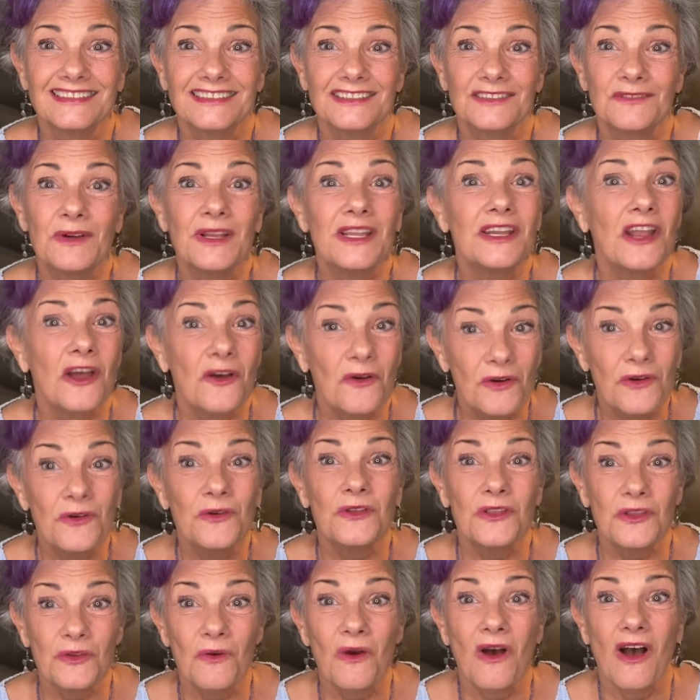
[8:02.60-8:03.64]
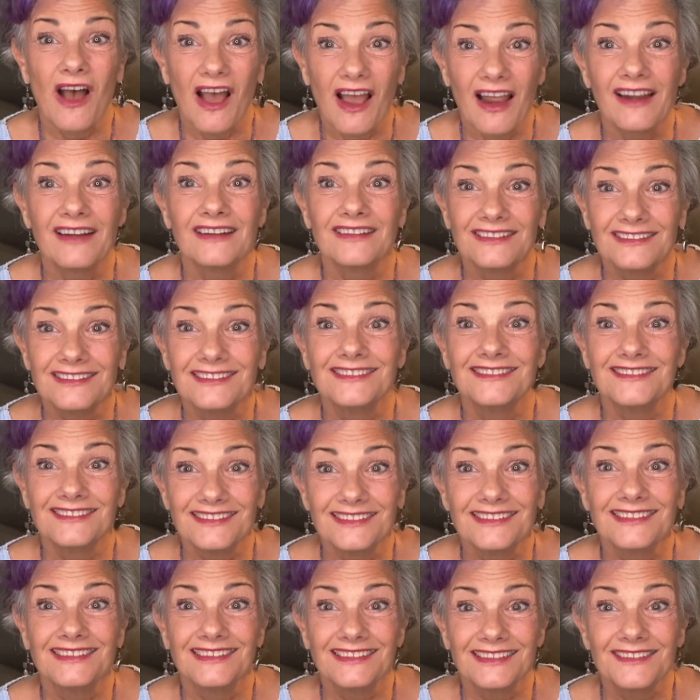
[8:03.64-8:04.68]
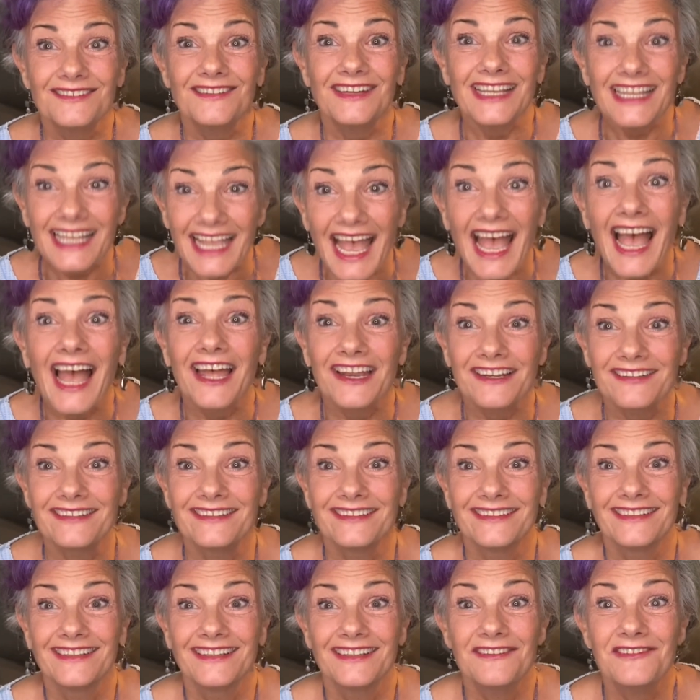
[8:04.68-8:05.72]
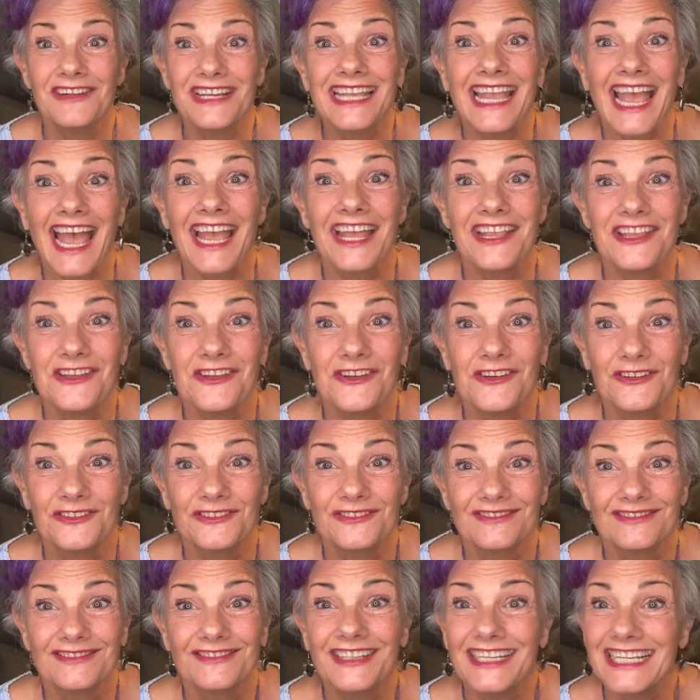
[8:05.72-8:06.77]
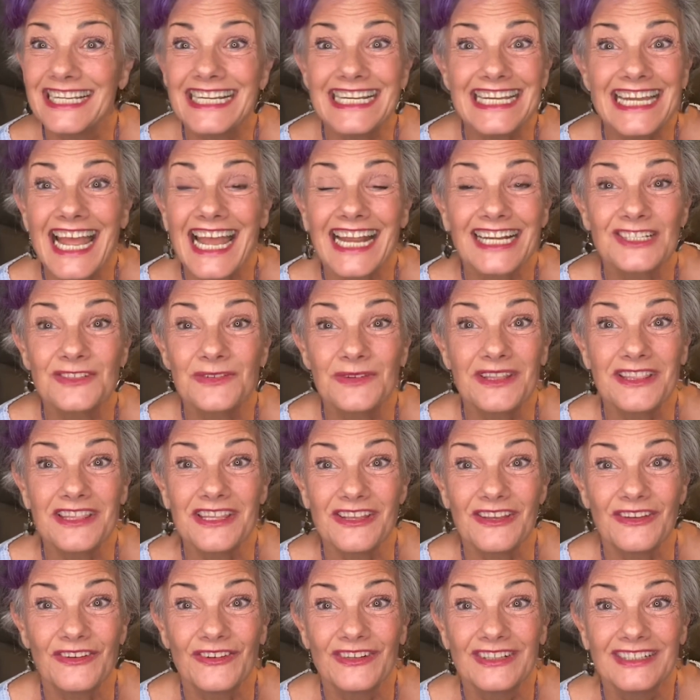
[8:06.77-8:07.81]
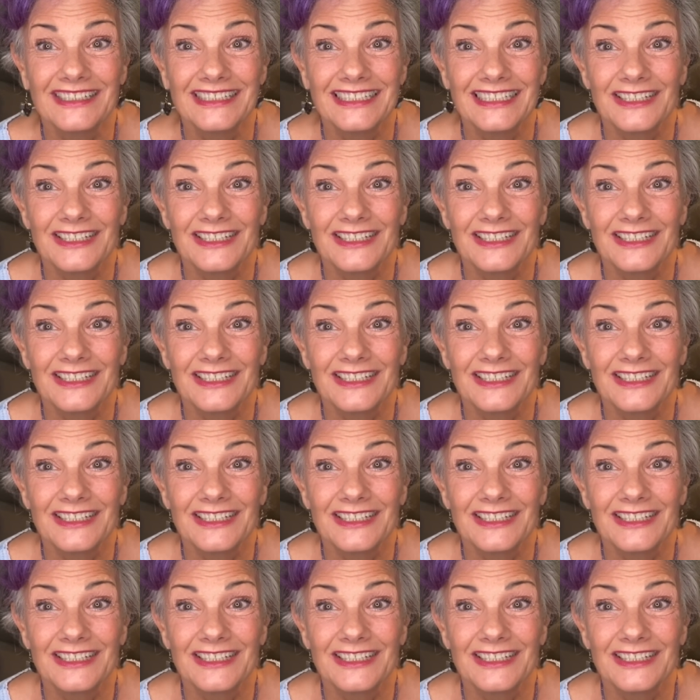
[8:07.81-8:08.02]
We know who you are. We get you. We connect with you.